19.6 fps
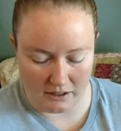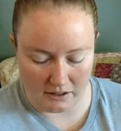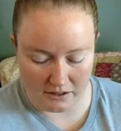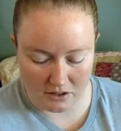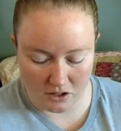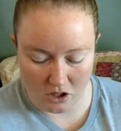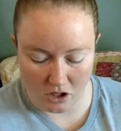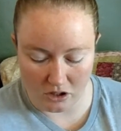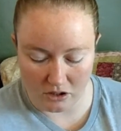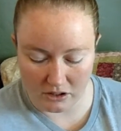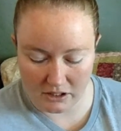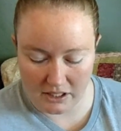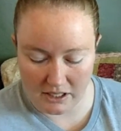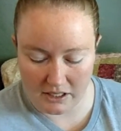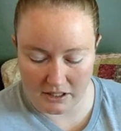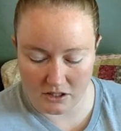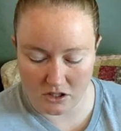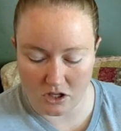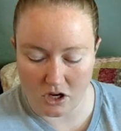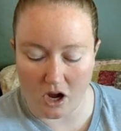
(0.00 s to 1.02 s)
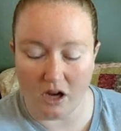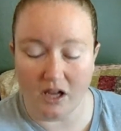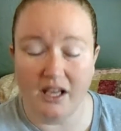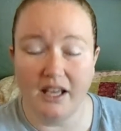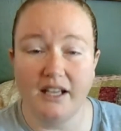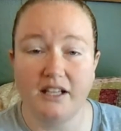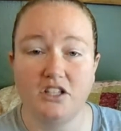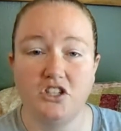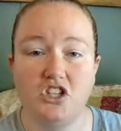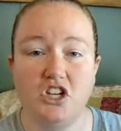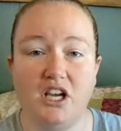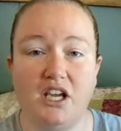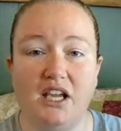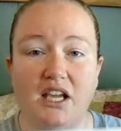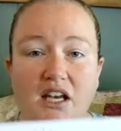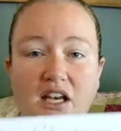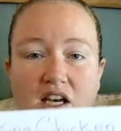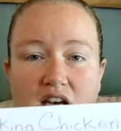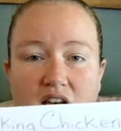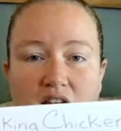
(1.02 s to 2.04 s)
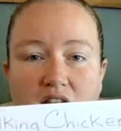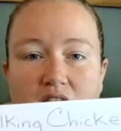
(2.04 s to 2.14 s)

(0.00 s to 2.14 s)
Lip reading: It's called Talking Chicken,